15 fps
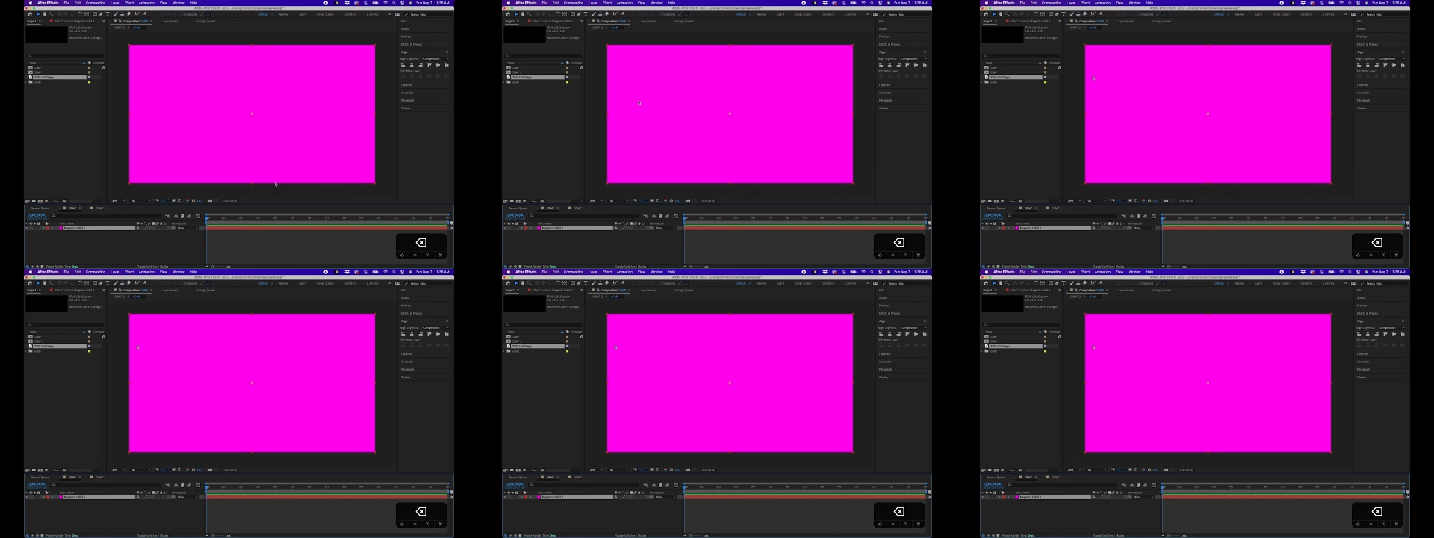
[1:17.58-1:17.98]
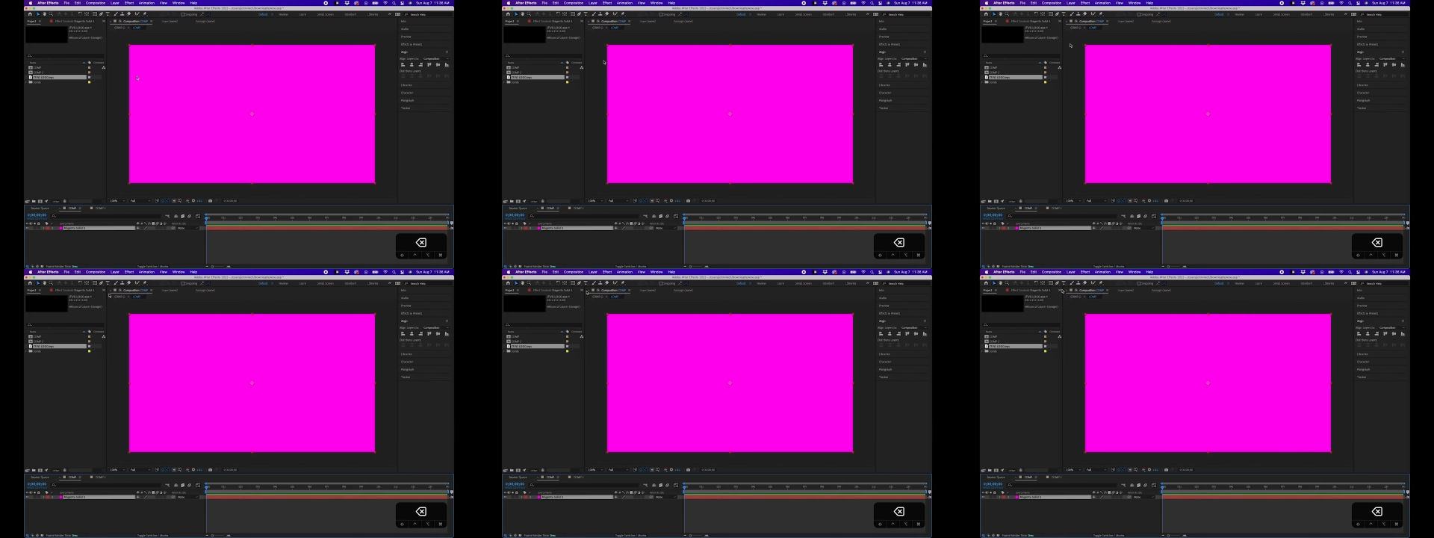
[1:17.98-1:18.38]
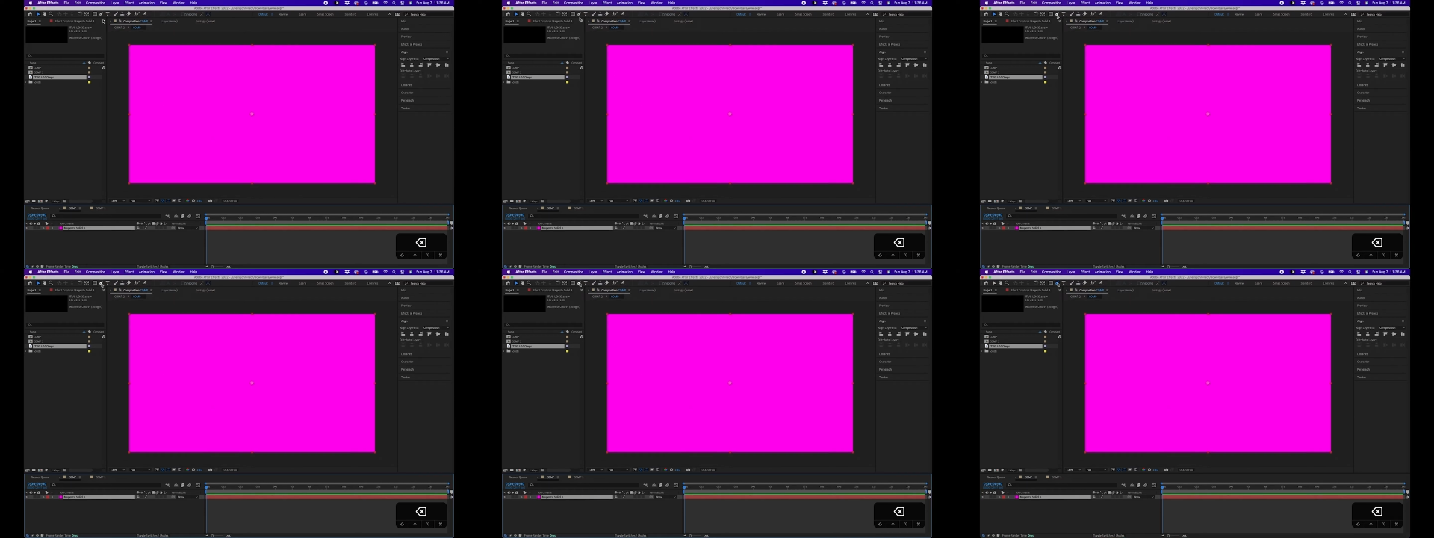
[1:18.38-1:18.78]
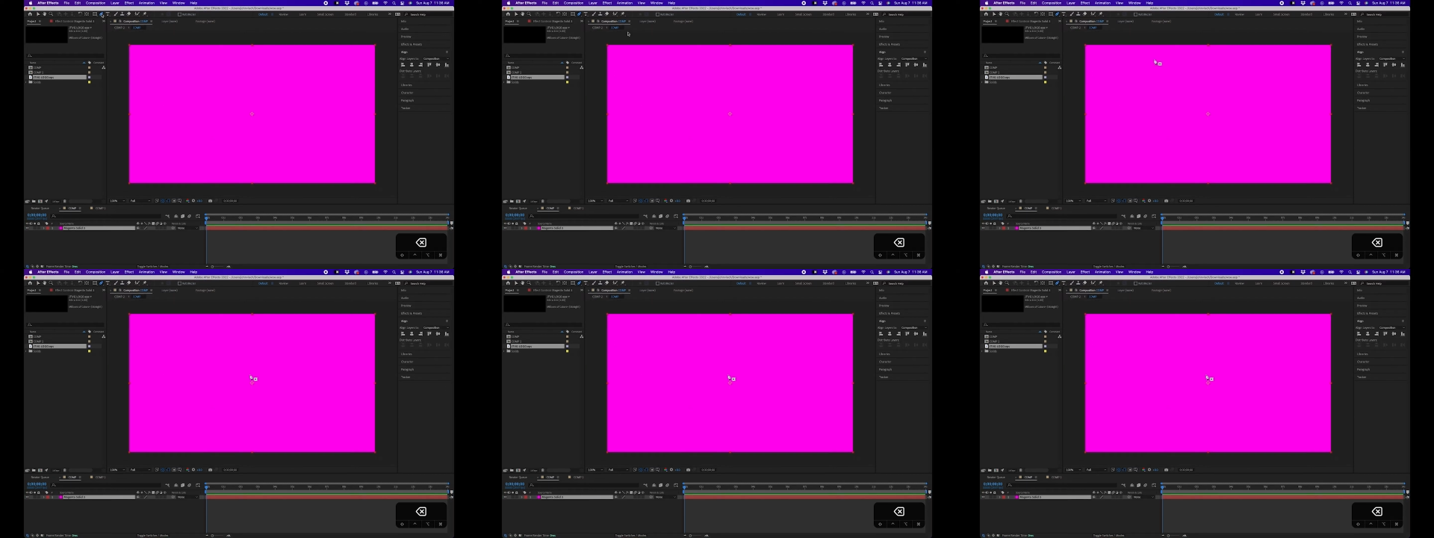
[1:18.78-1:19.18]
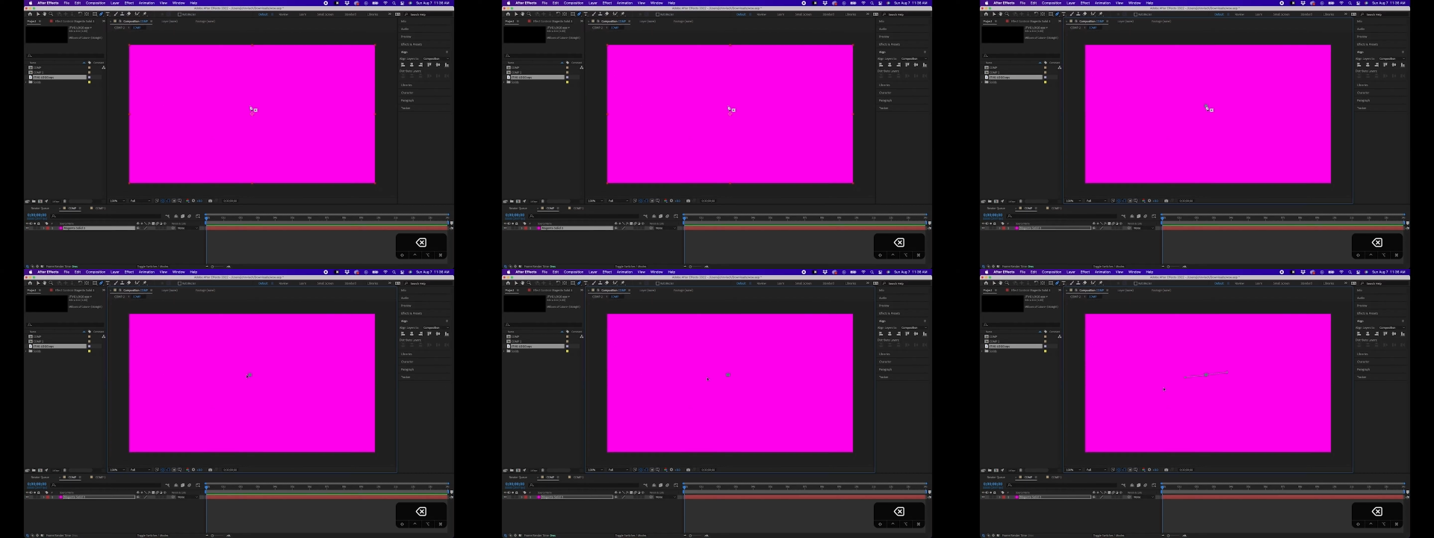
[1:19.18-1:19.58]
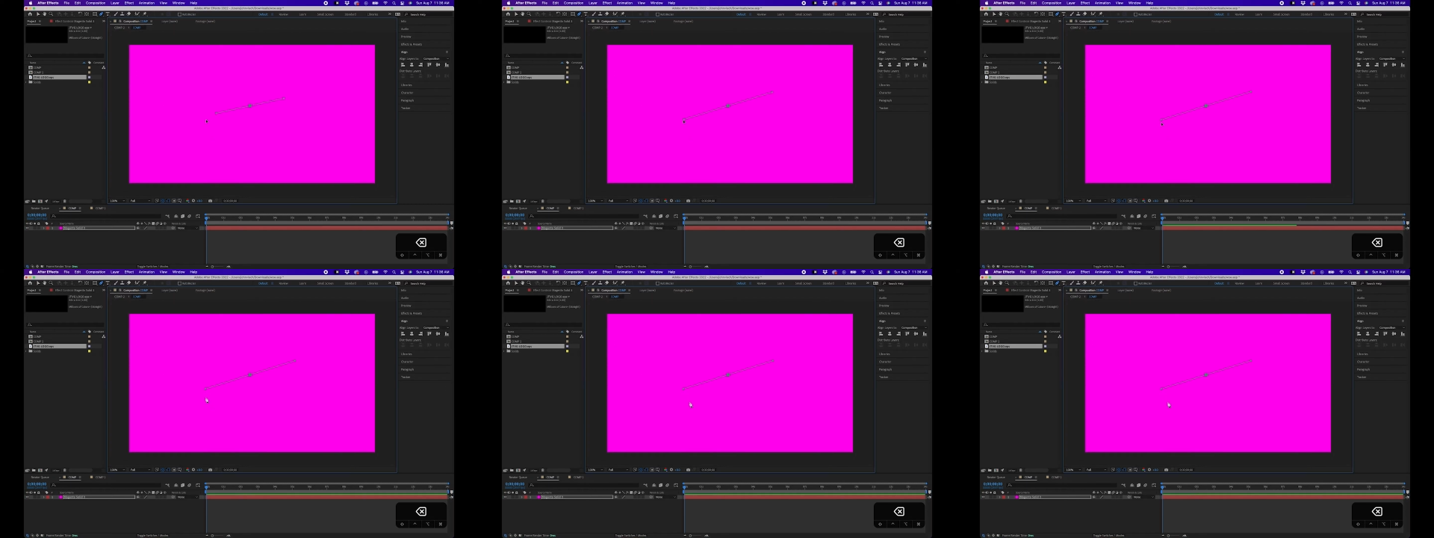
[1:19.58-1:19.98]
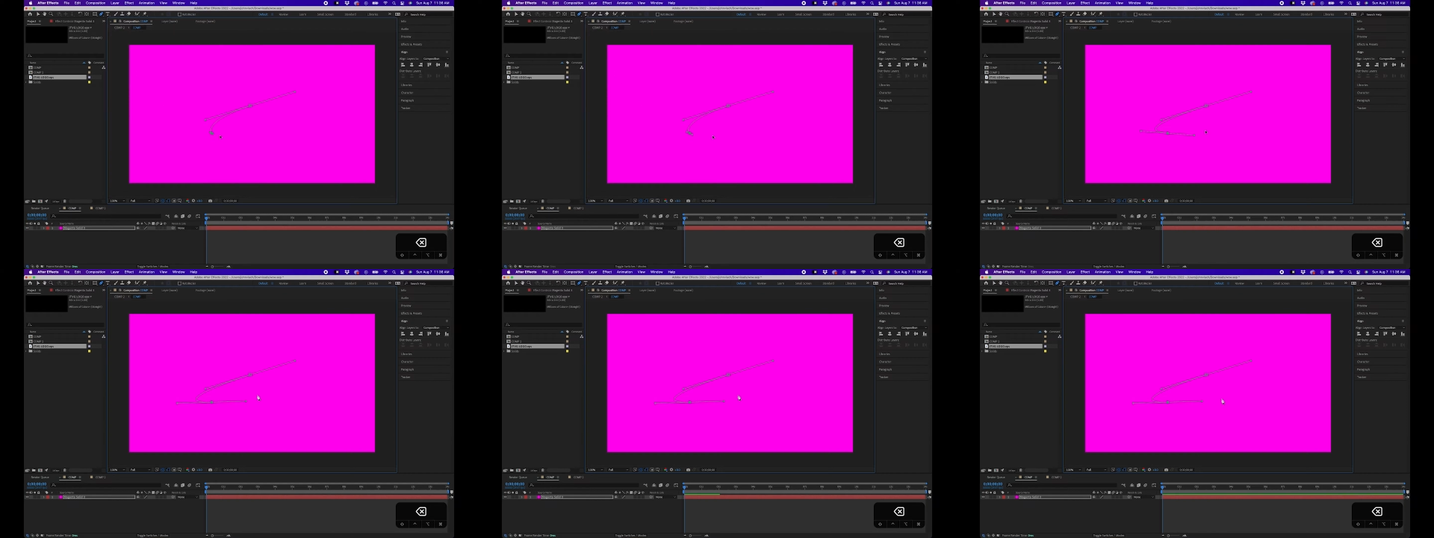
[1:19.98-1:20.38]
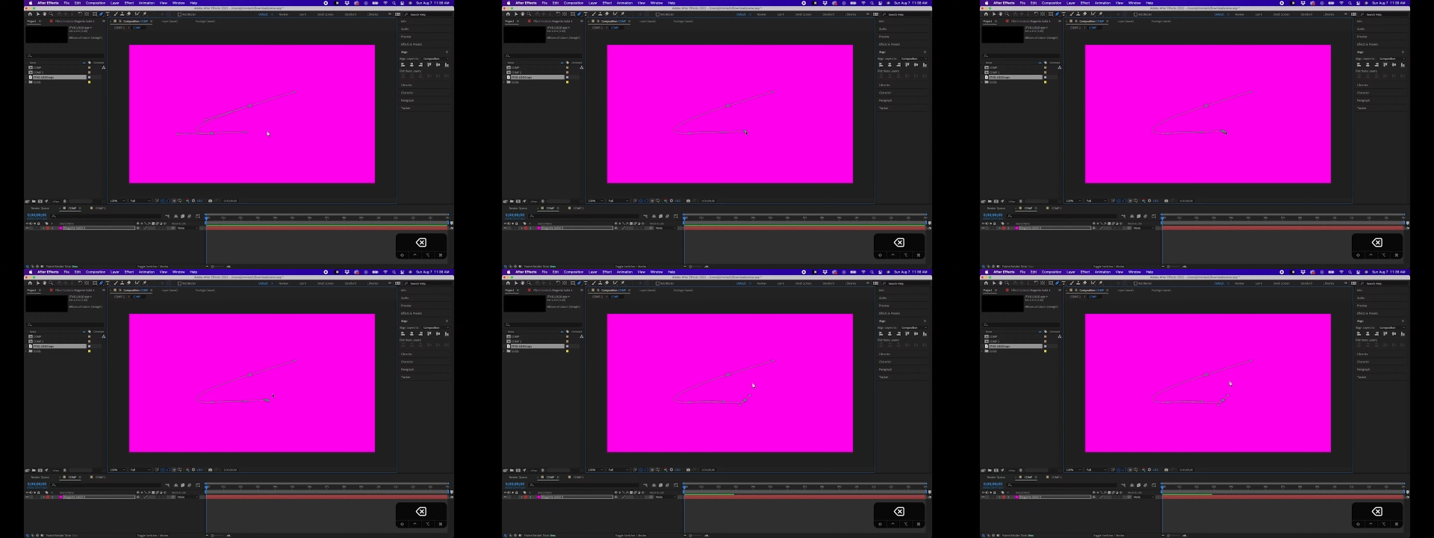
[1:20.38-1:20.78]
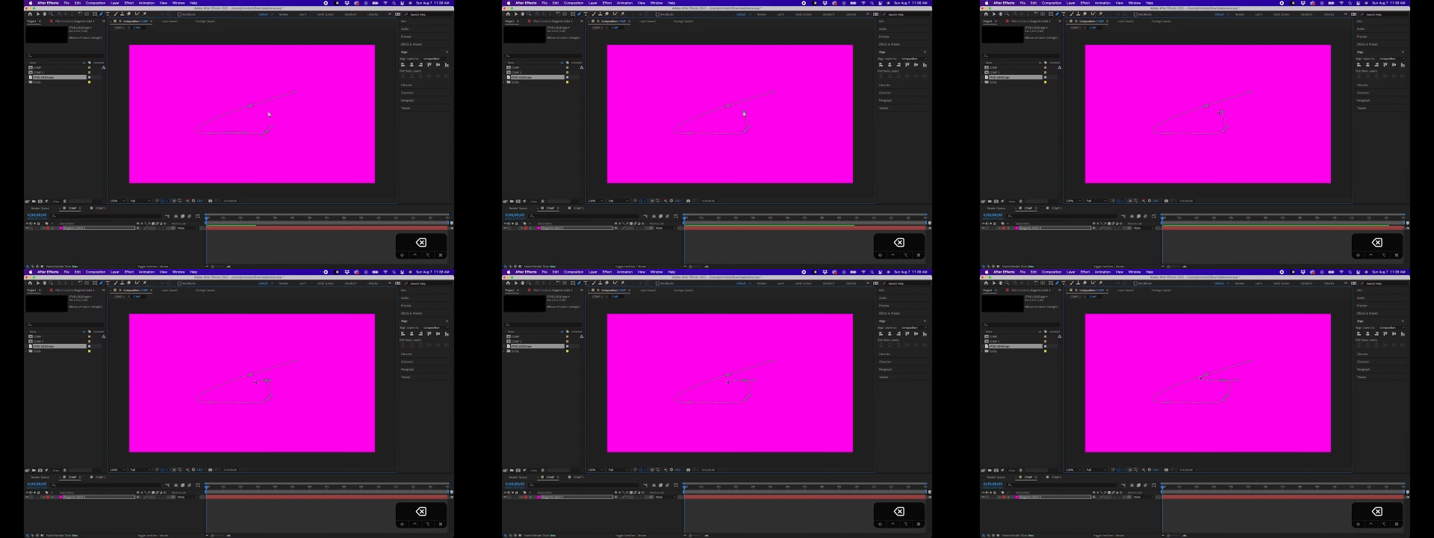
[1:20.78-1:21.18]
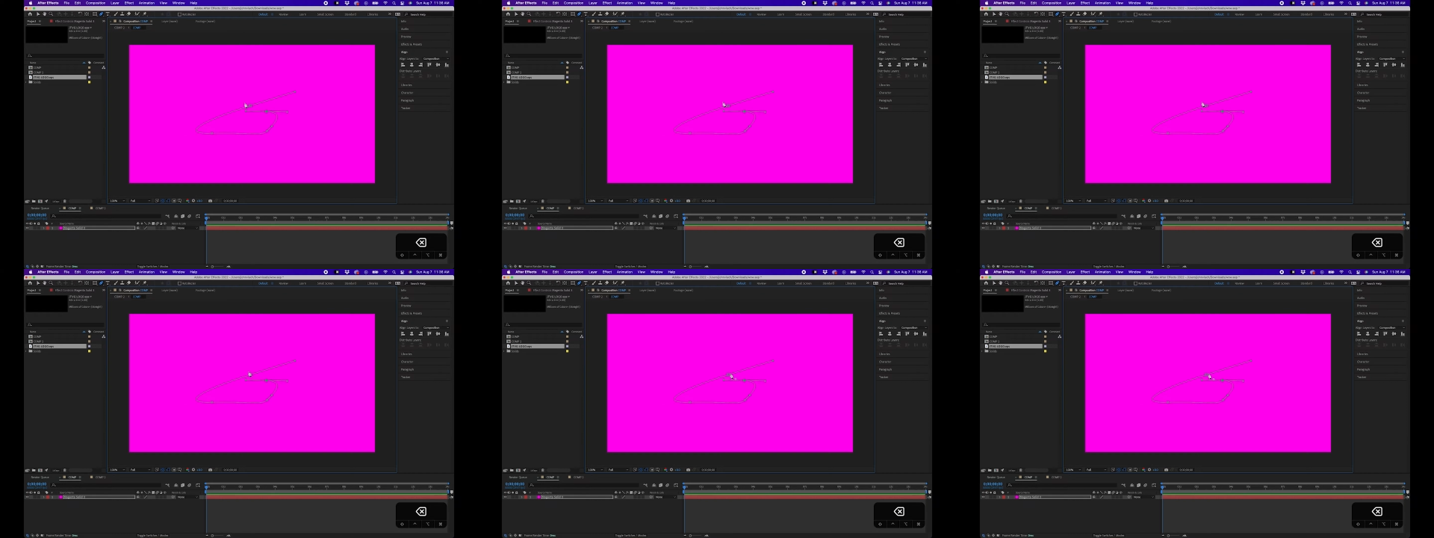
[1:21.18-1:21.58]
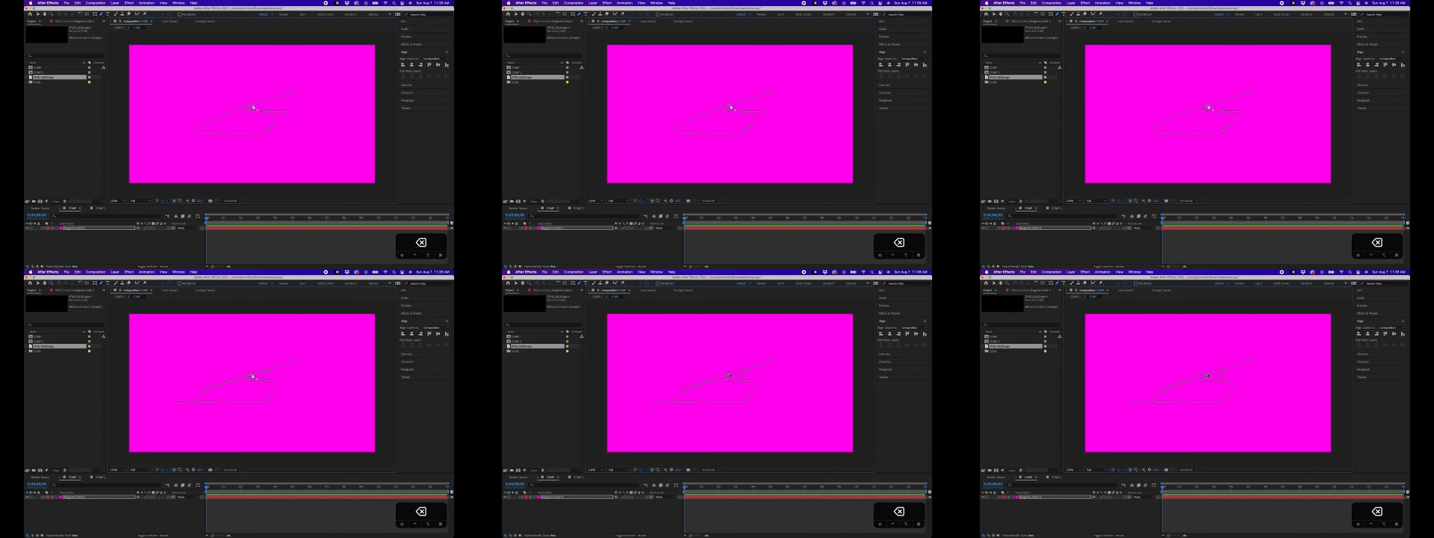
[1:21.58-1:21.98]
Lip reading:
No face is visible, so there are no lips to read.